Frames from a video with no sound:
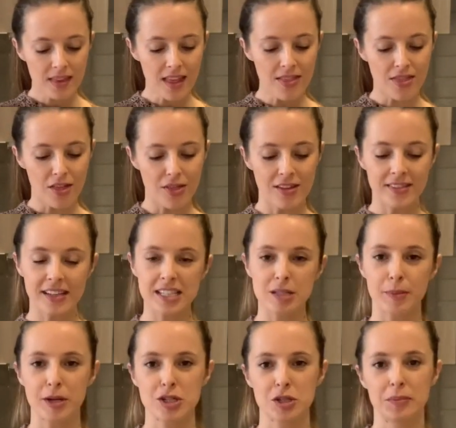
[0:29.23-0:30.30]
The thing that's
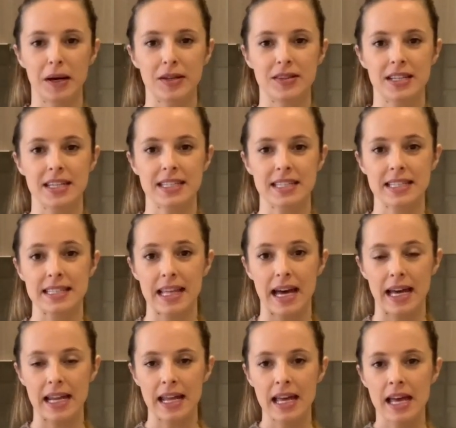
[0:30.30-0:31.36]
special about this is
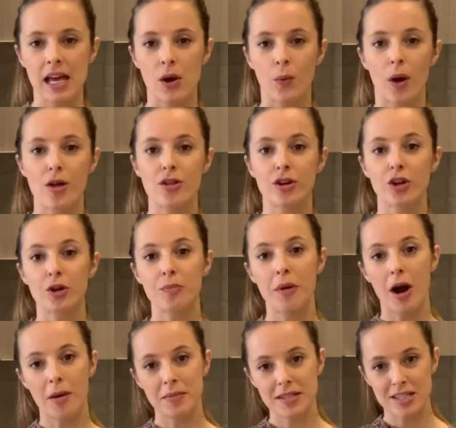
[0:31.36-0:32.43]
that whether your
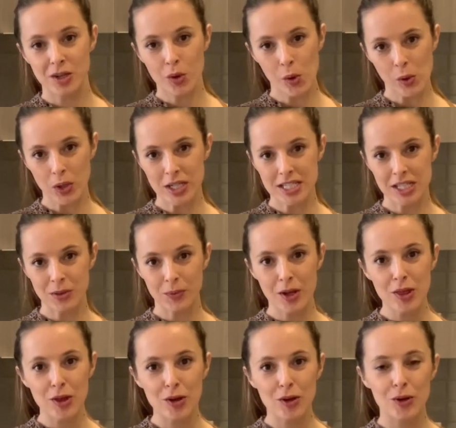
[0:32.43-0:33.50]
mom is in quarantine
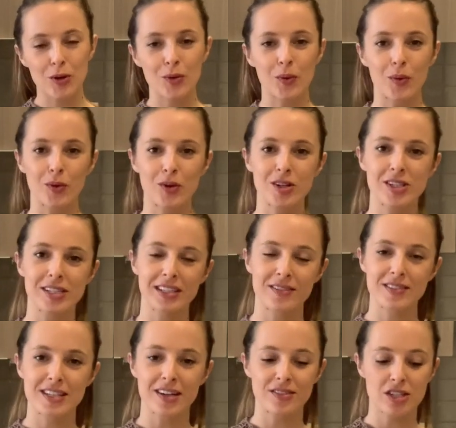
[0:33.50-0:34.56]
with you or she lives
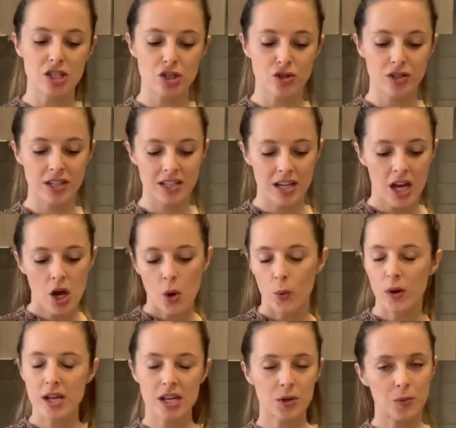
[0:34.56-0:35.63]
down the street, we
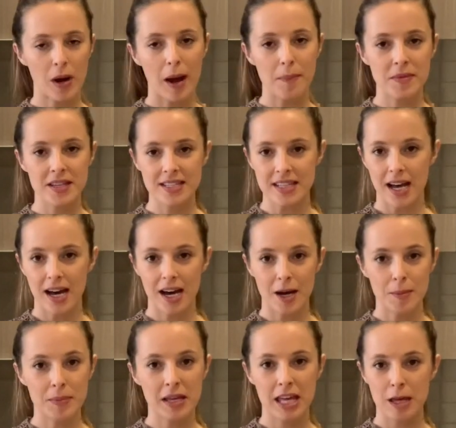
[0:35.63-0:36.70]
can wrap this up,
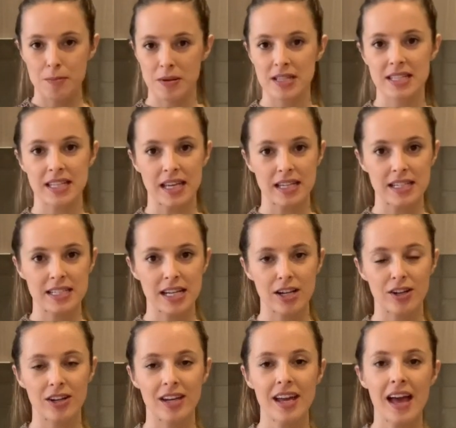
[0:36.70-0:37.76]
keep it
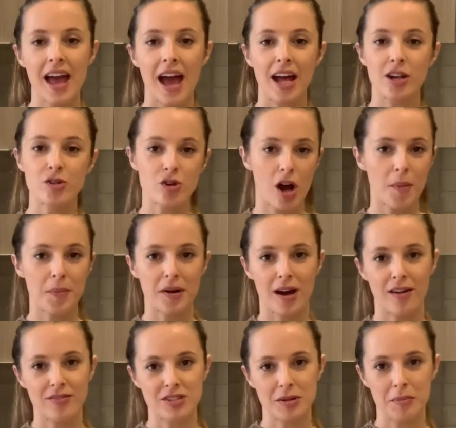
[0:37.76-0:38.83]
sanitary, and drop it
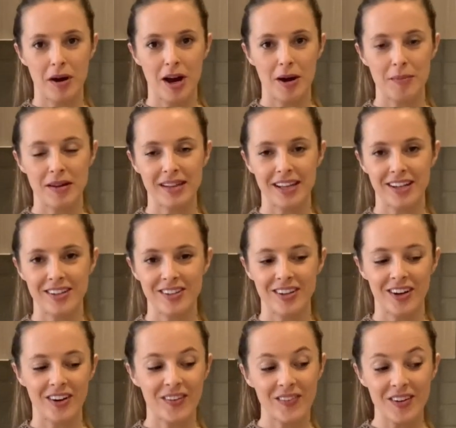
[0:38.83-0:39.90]
off to Mom and let her
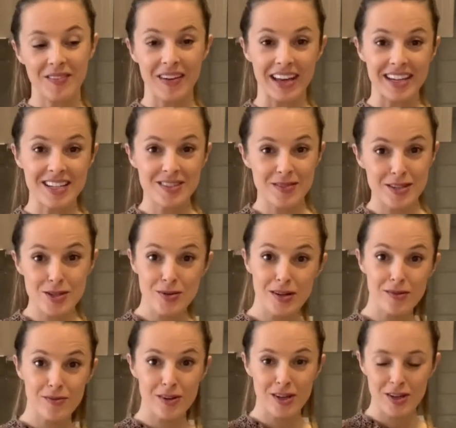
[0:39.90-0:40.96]
know we made a sweet treat
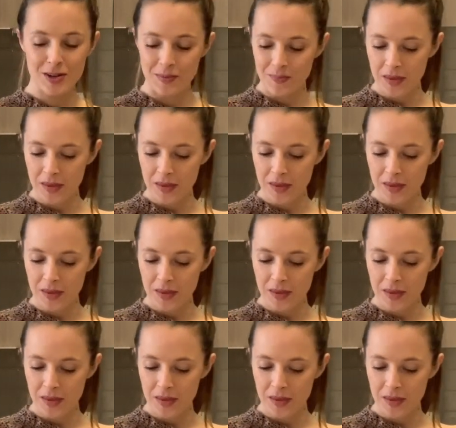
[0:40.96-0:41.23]
for you.